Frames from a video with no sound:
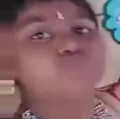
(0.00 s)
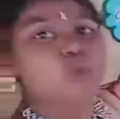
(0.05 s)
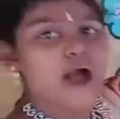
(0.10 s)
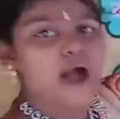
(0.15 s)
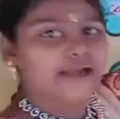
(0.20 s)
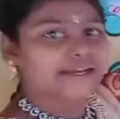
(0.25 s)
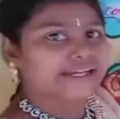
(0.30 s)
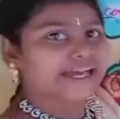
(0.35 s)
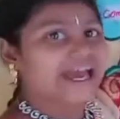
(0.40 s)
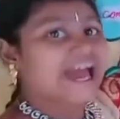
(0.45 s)
and
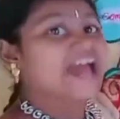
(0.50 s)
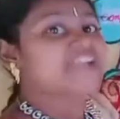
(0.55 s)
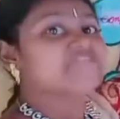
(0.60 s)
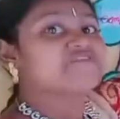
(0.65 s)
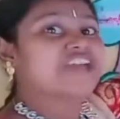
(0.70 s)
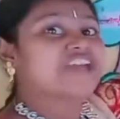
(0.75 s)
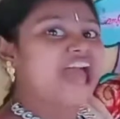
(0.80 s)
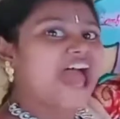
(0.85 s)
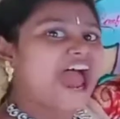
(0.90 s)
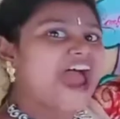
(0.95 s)
we
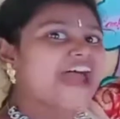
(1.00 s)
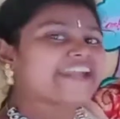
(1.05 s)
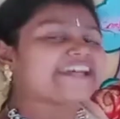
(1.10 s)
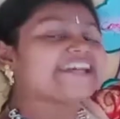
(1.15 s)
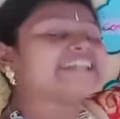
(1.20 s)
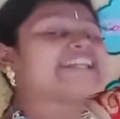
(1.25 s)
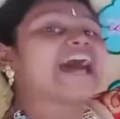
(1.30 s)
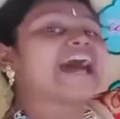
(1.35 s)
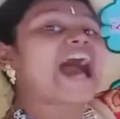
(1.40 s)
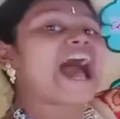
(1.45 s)
added
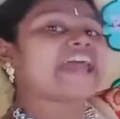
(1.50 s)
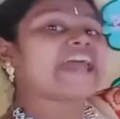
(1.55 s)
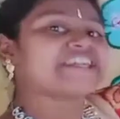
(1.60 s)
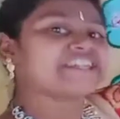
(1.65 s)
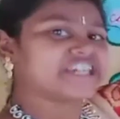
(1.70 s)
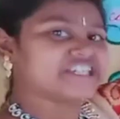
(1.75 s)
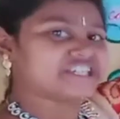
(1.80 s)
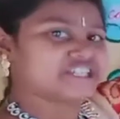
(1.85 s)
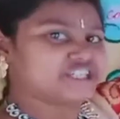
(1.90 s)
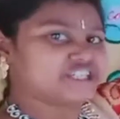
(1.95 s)
ing.
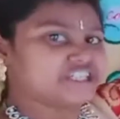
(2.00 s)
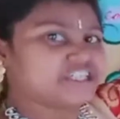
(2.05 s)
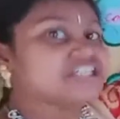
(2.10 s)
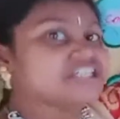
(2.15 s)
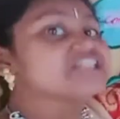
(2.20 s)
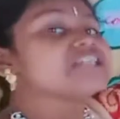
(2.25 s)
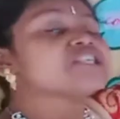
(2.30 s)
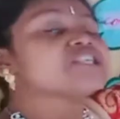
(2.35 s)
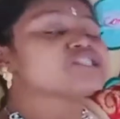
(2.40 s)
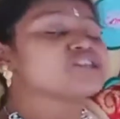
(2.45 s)
So
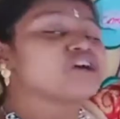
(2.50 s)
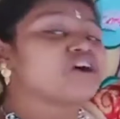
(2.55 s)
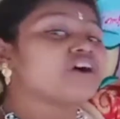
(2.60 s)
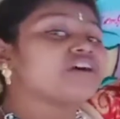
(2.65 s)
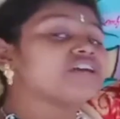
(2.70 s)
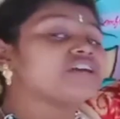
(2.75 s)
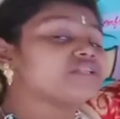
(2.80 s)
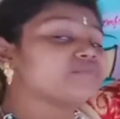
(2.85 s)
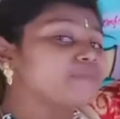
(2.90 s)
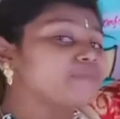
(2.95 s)
it
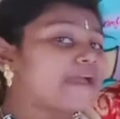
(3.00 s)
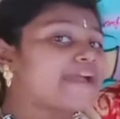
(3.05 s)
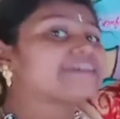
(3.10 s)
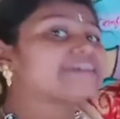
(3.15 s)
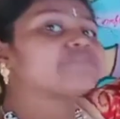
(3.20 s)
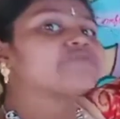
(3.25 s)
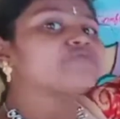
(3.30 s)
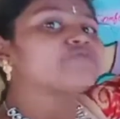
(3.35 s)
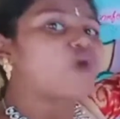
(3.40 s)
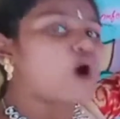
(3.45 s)
makes
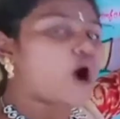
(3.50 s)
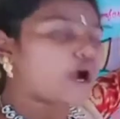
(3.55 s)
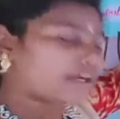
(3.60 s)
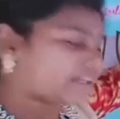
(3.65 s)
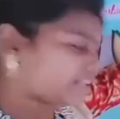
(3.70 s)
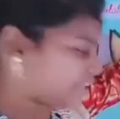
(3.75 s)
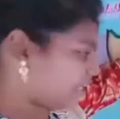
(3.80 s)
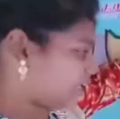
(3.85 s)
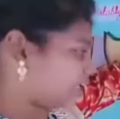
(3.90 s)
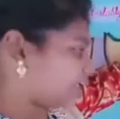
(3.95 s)
walking,
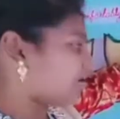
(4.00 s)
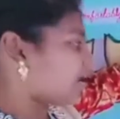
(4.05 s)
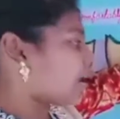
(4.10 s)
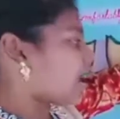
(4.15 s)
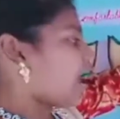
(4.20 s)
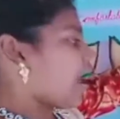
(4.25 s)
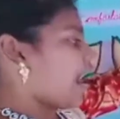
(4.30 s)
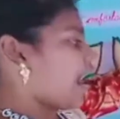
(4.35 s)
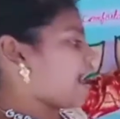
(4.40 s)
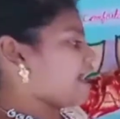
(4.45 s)
and
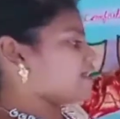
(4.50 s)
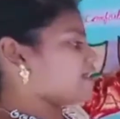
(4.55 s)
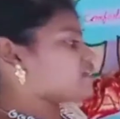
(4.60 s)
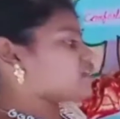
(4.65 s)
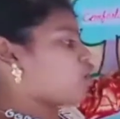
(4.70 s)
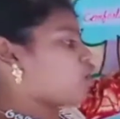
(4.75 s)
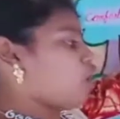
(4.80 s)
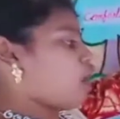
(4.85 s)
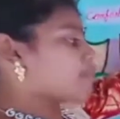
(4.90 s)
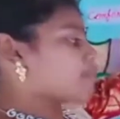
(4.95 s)

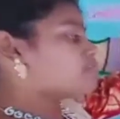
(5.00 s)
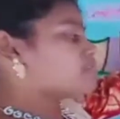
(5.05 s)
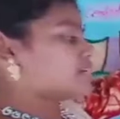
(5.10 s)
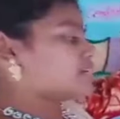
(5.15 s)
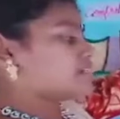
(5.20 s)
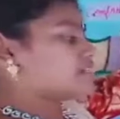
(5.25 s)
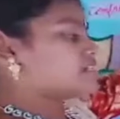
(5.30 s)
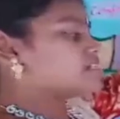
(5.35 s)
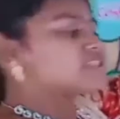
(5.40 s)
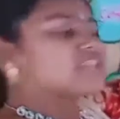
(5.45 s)
object is
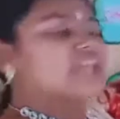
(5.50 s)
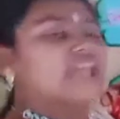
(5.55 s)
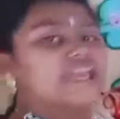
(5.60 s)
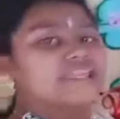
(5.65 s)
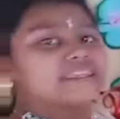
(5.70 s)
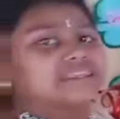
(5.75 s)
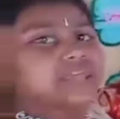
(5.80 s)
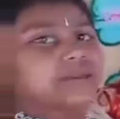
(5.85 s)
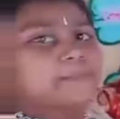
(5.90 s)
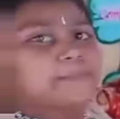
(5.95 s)
in the
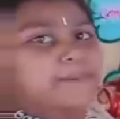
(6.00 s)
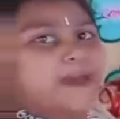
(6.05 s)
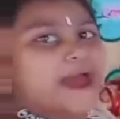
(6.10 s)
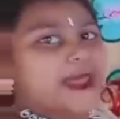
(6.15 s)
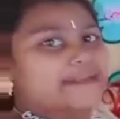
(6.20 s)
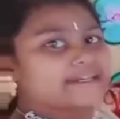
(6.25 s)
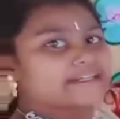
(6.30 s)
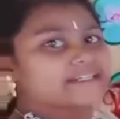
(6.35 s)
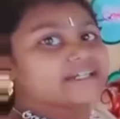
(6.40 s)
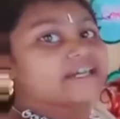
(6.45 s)
park.
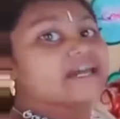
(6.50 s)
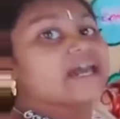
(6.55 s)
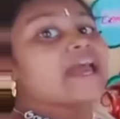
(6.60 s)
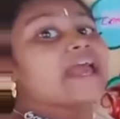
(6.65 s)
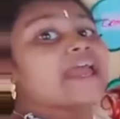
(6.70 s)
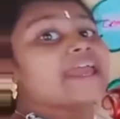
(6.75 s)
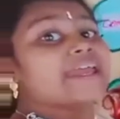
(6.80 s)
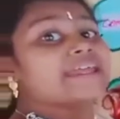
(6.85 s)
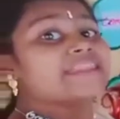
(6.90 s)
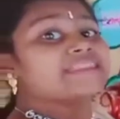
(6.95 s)
In the
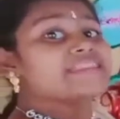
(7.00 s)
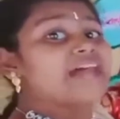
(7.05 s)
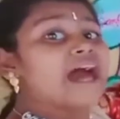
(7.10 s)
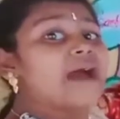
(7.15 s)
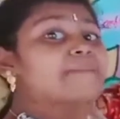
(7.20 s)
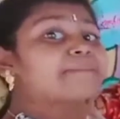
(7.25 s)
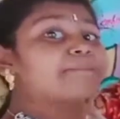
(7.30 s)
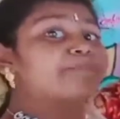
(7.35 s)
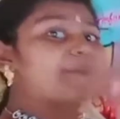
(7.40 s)
park.